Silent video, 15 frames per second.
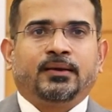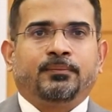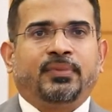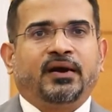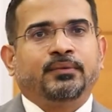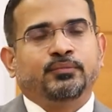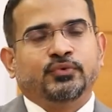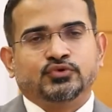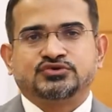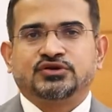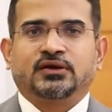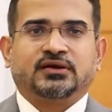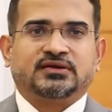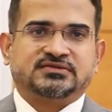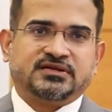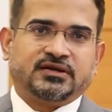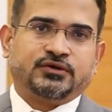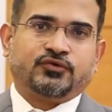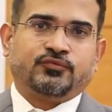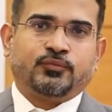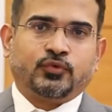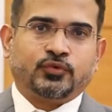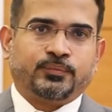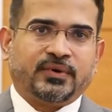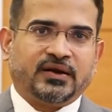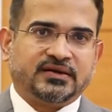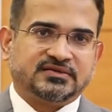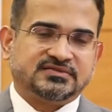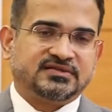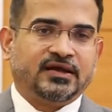by mutual consent of both parties.